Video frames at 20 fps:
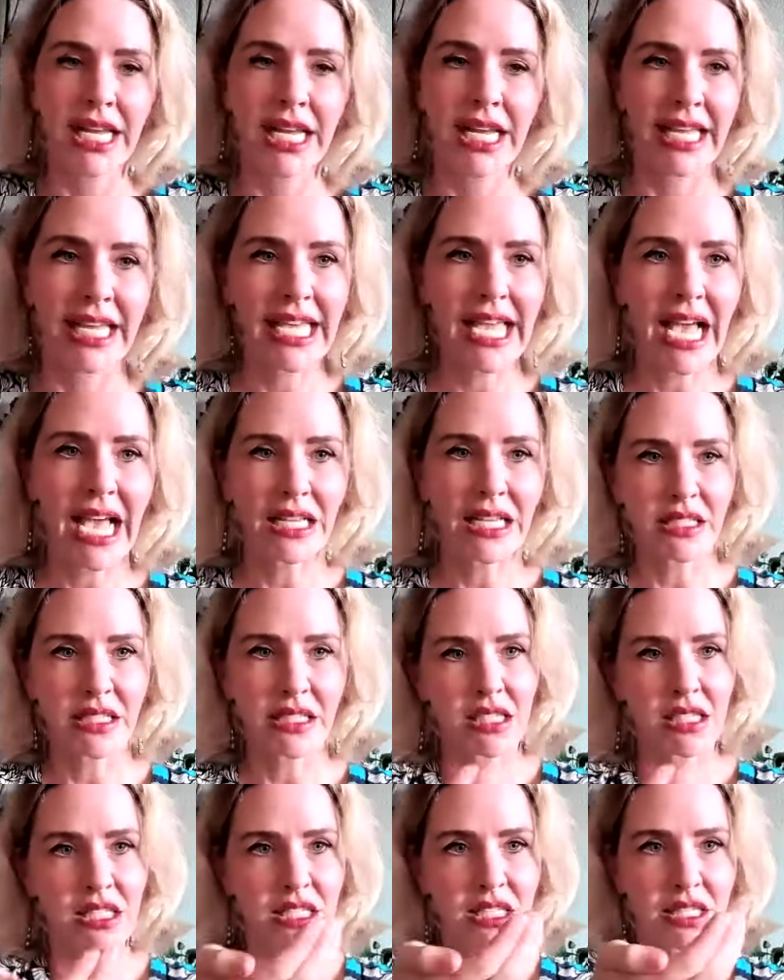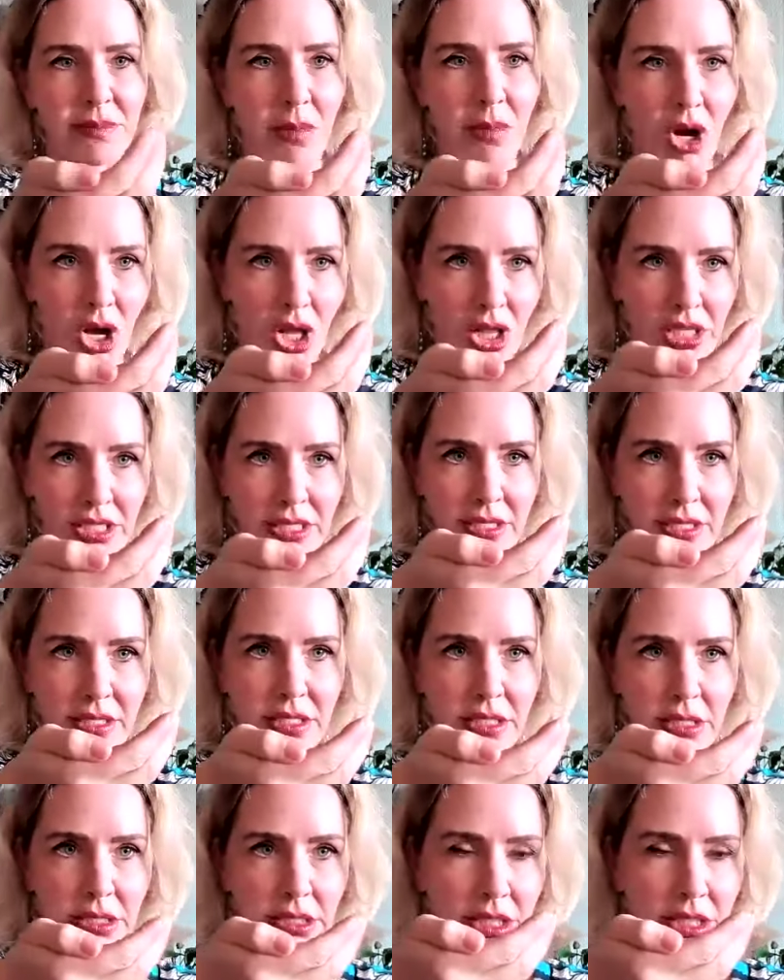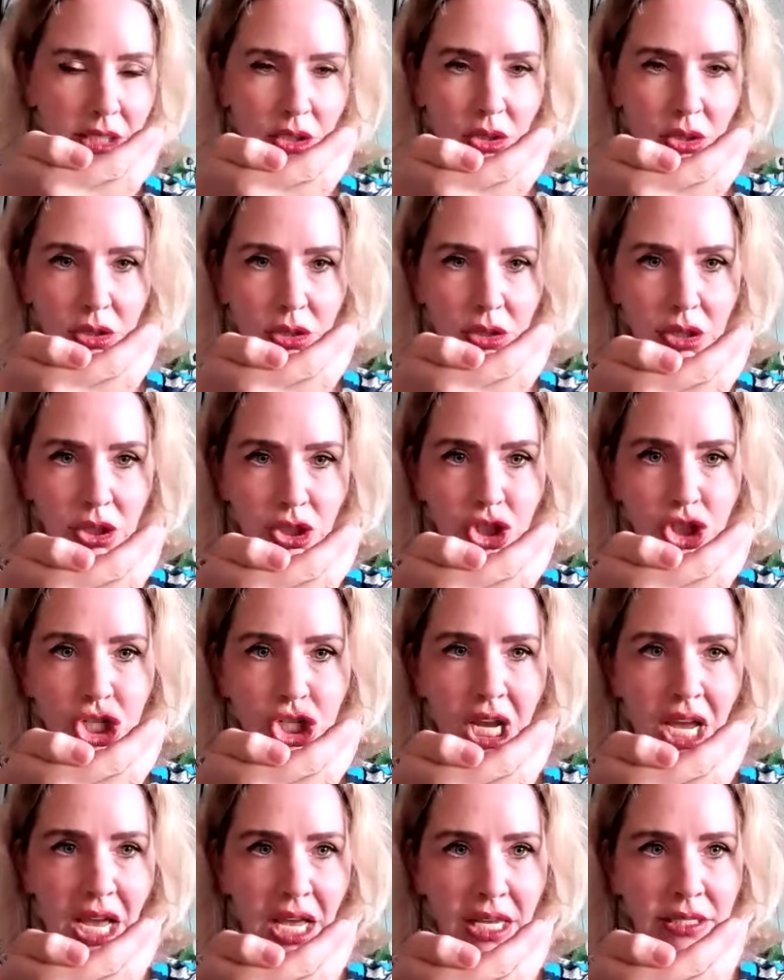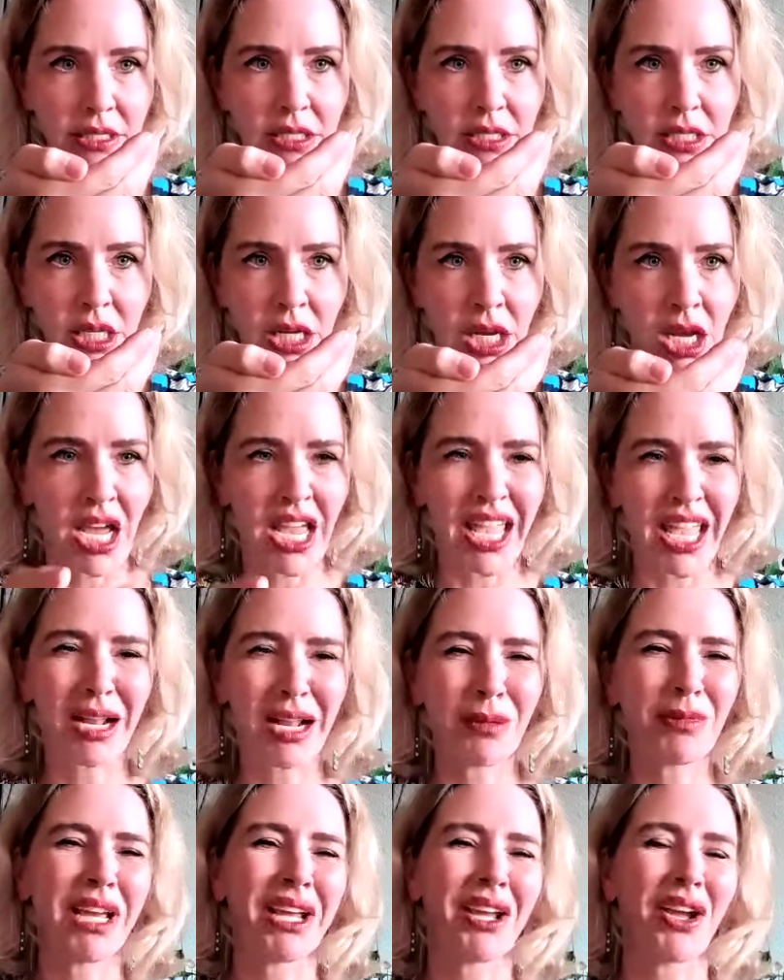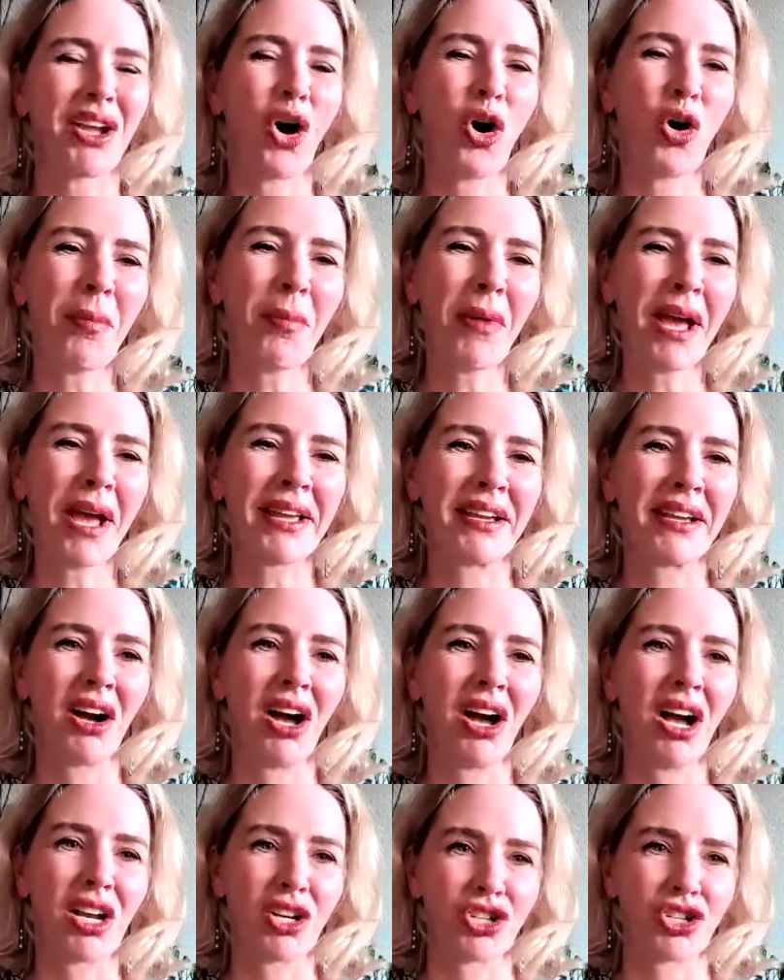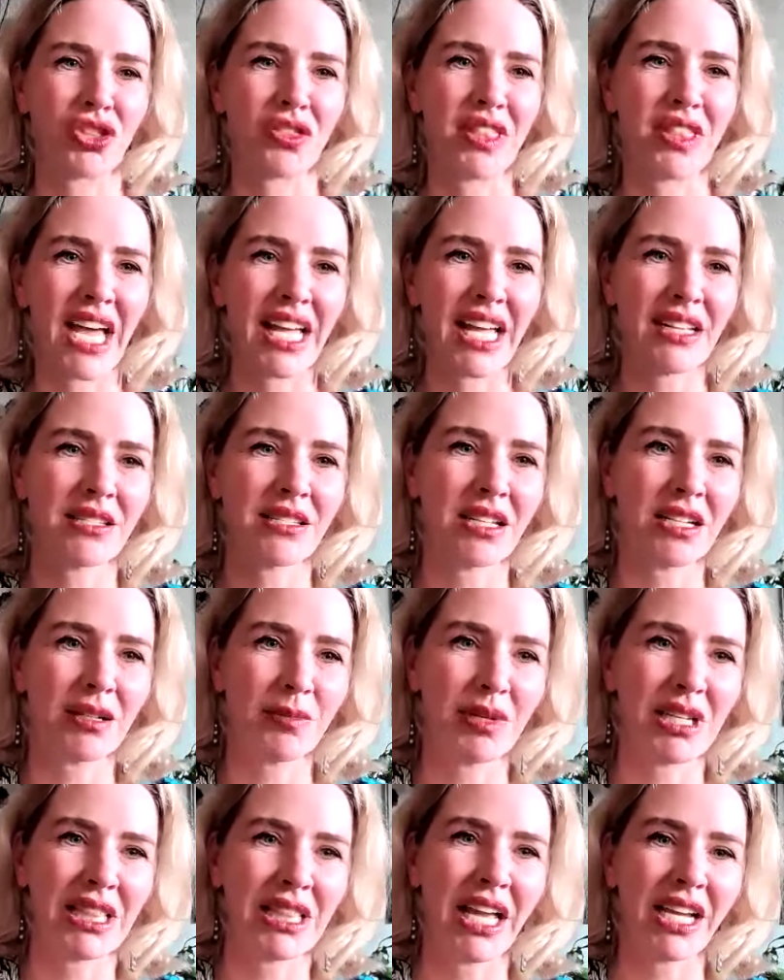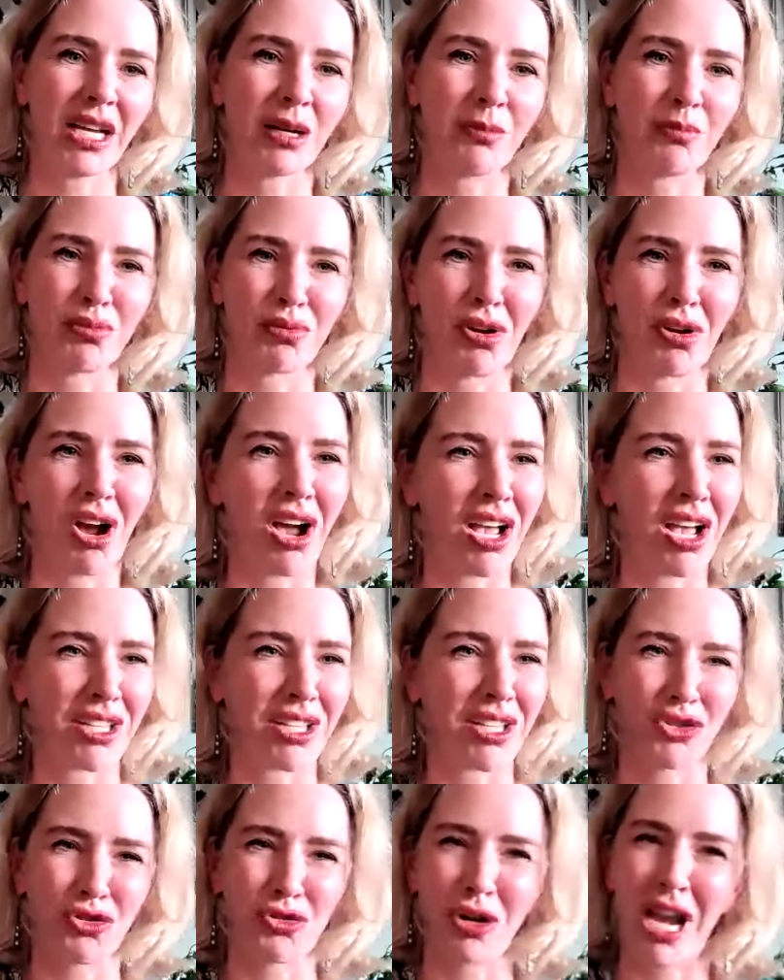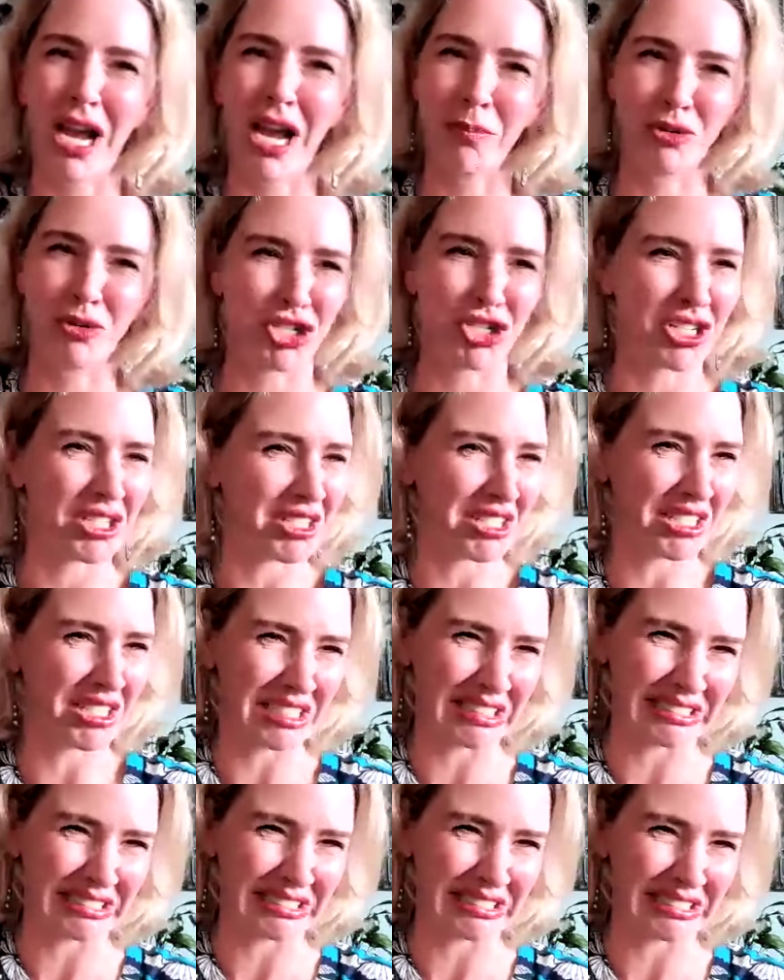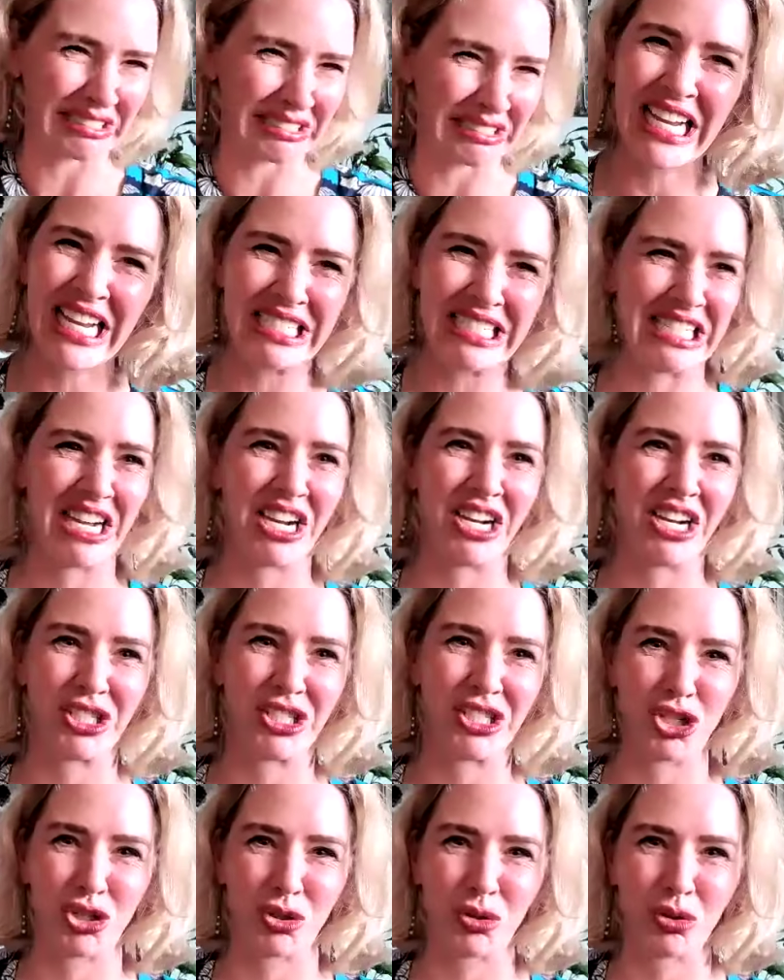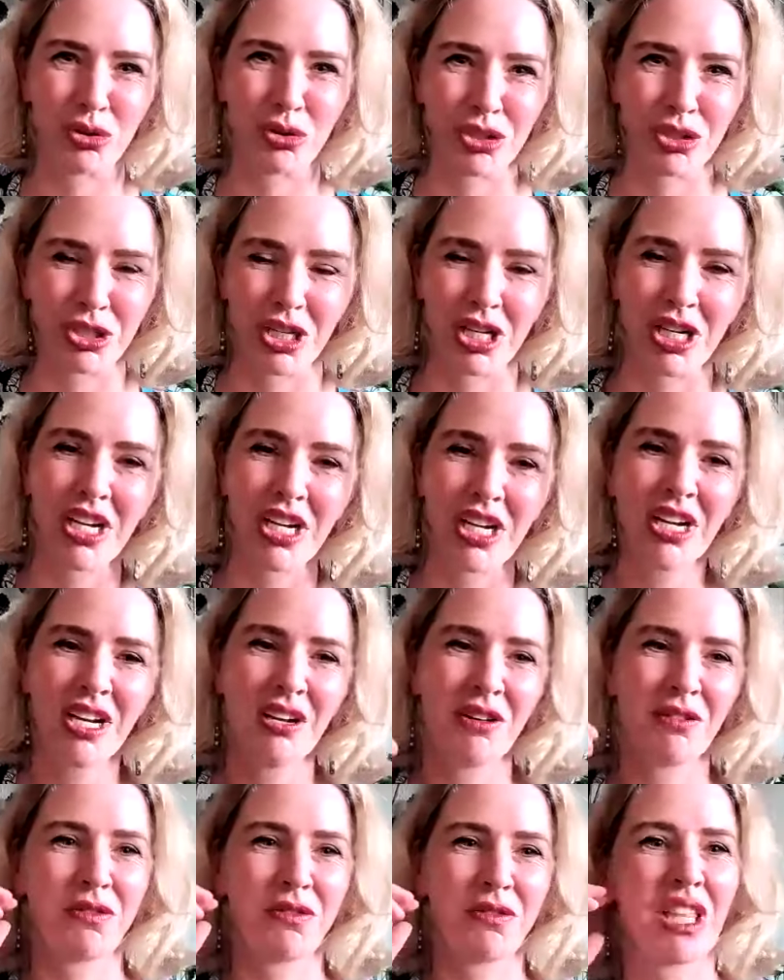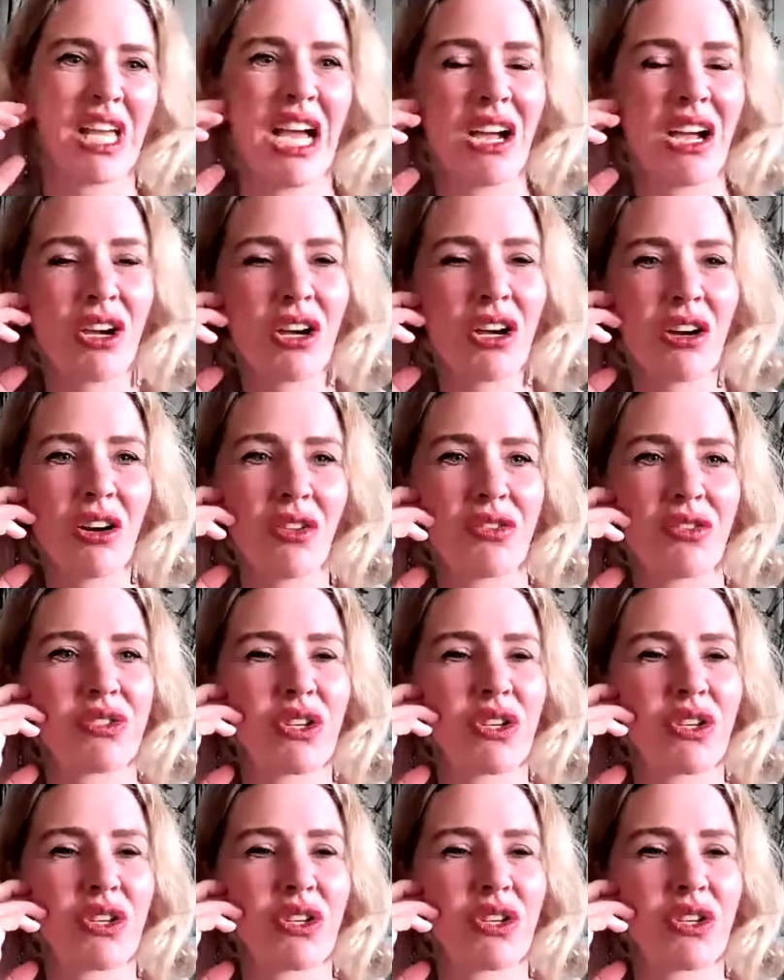He has the smallest little chest, and I'm like, oh my gosh, that is going to be like a bra strap just hitting you on the shoulder for that girth.